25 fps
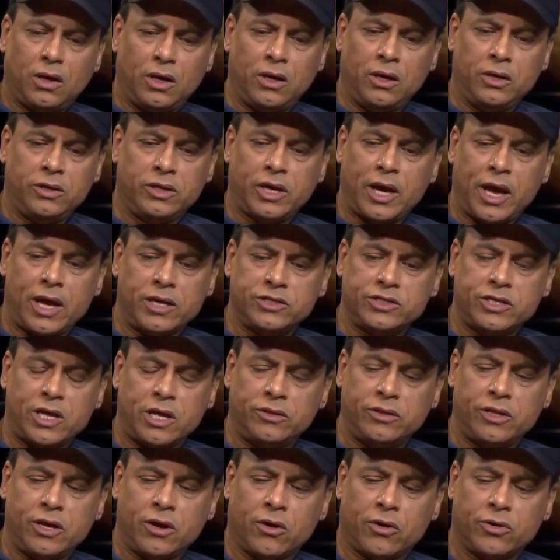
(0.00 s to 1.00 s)
indicates
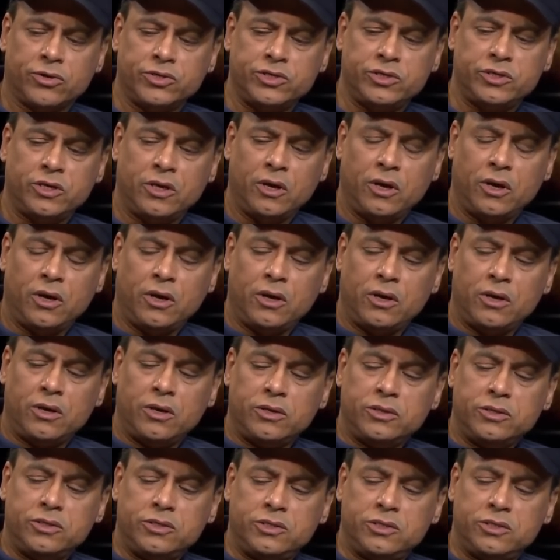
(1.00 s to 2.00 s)
that there's
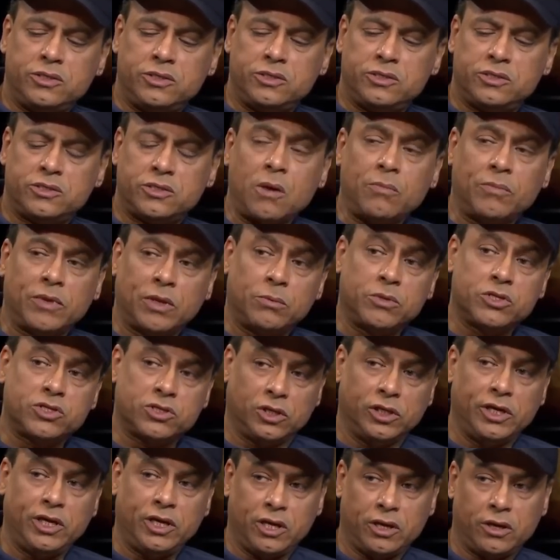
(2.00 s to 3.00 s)
something
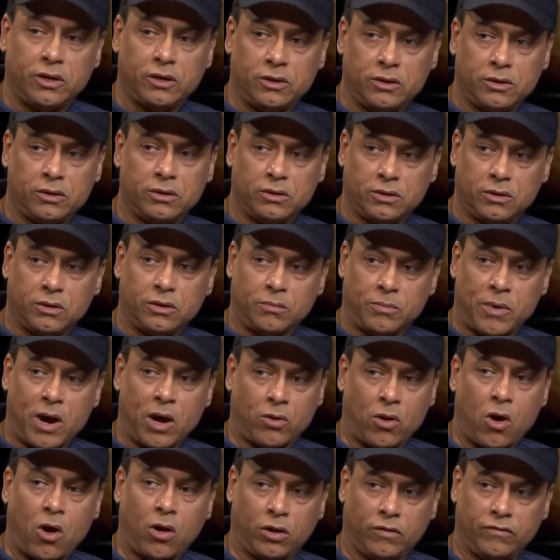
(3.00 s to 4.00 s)
misleading
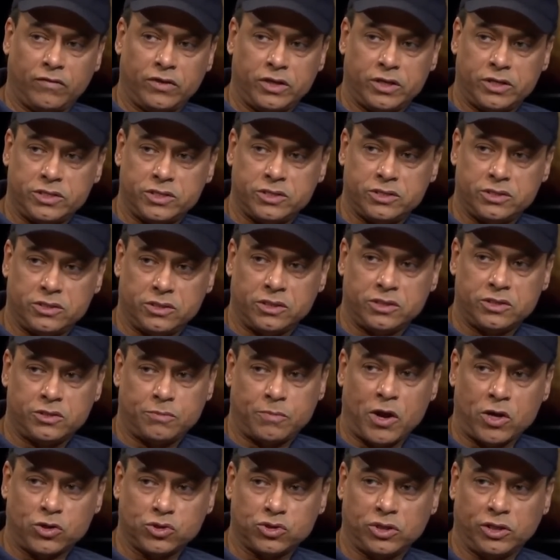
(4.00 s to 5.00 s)
about all of this,
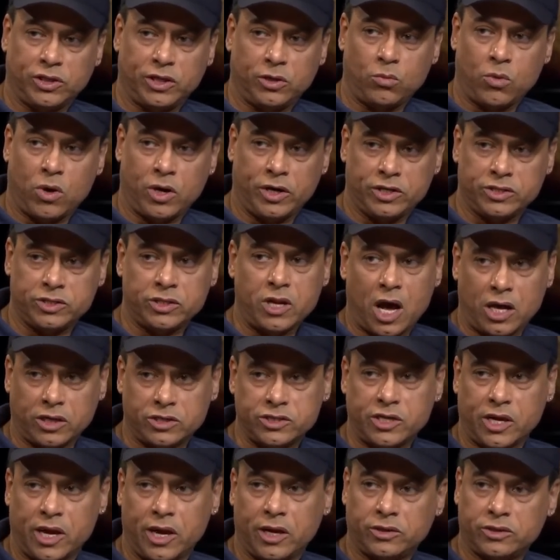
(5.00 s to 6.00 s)
especially in what he's not
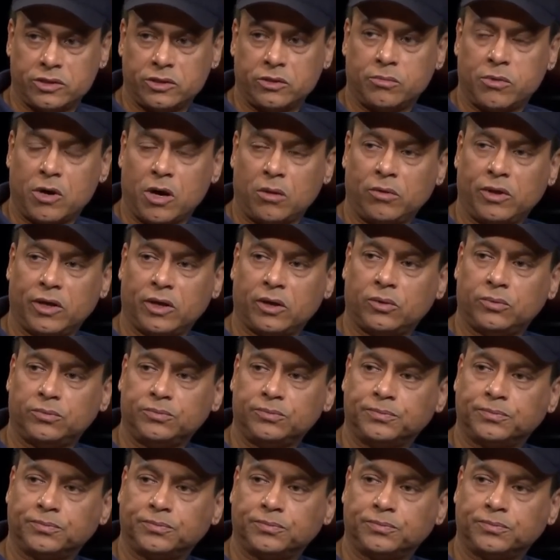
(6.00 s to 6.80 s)
saying to the public.